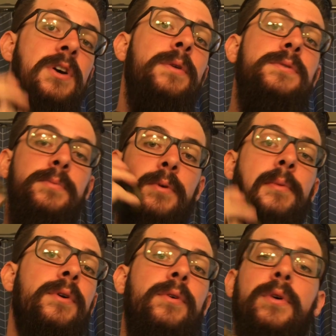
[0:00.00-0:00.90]
which helps
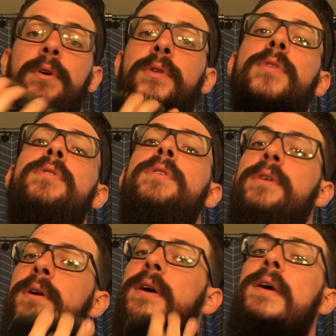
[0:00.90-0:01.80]
promote growth
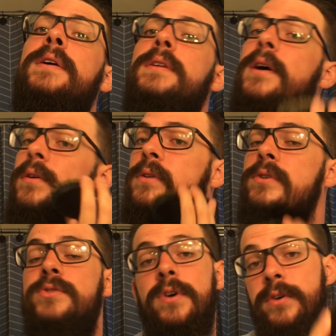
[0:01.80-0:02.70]
and
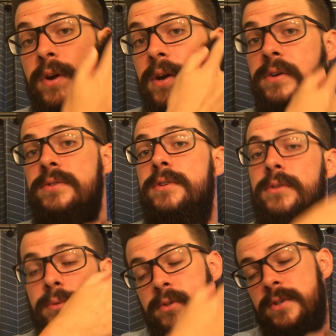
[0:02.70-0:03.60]
healthier, stronger hairs
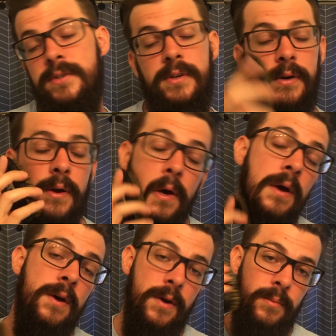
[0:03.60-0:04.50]
too, which is a
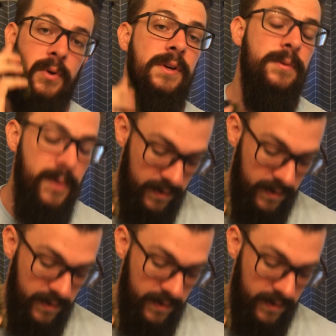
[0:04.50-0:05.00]
pretty good